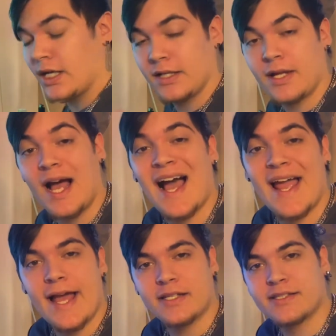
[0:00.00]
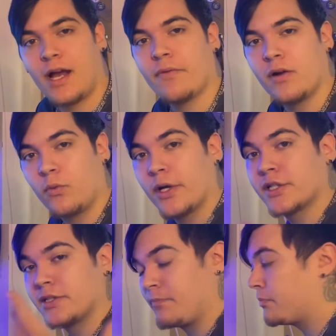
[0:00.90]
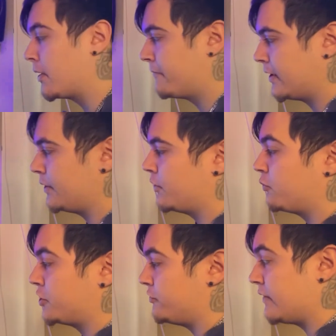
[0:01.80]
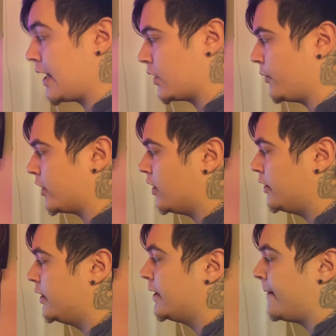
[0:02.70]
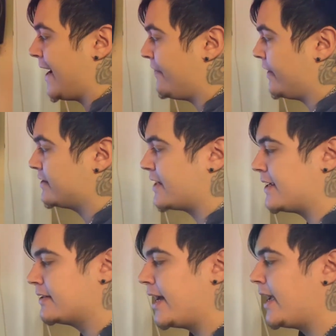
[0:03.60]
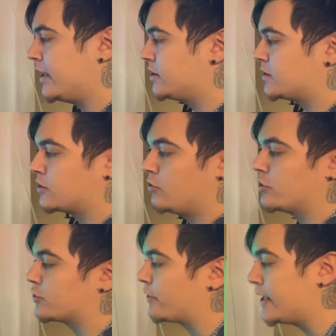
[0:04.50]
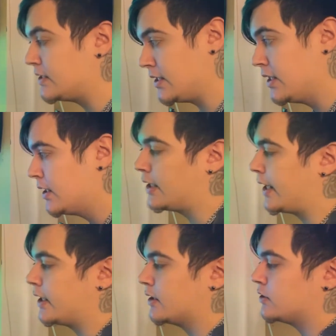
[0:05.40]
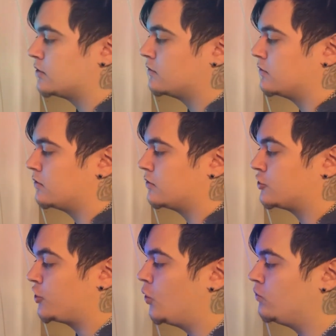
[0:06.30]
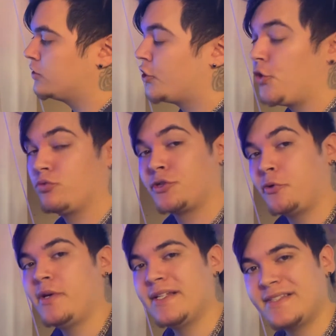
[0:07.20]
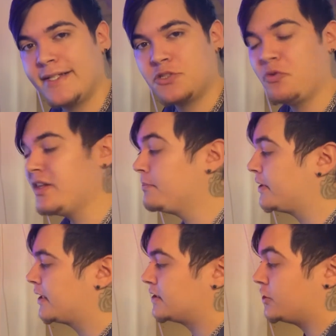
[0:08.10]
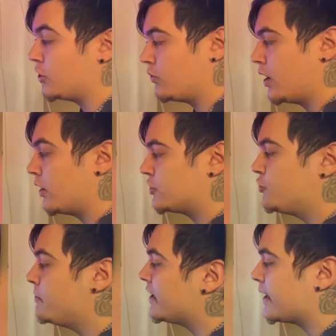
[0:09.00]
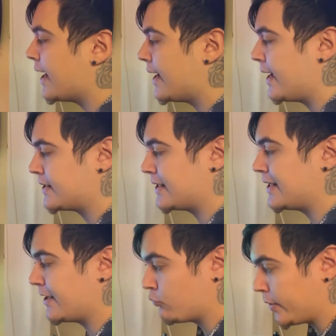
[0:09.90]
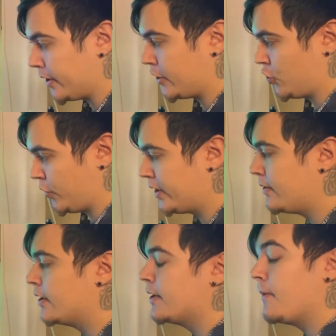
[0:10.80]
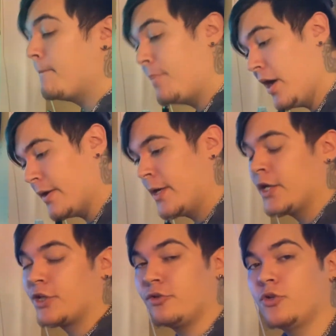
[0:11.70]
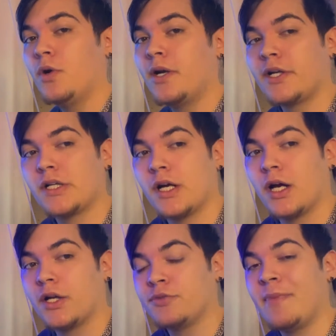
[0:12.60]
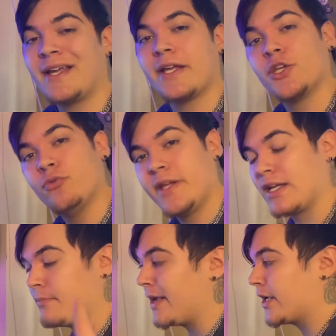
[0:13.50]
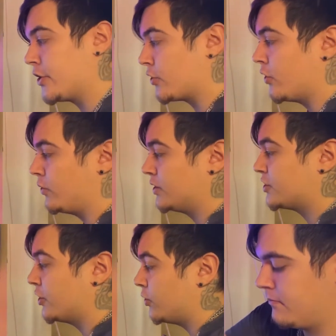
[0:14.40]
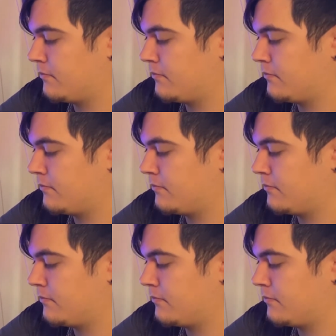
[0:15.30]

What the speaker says: a hi-hat sound that works perfectly with what you've got going on, and then take that and just go crazy. Like, don't go too intense with it because, you know, too many hi-hats can get really annoying, but you do want to make it unique and make it your own. So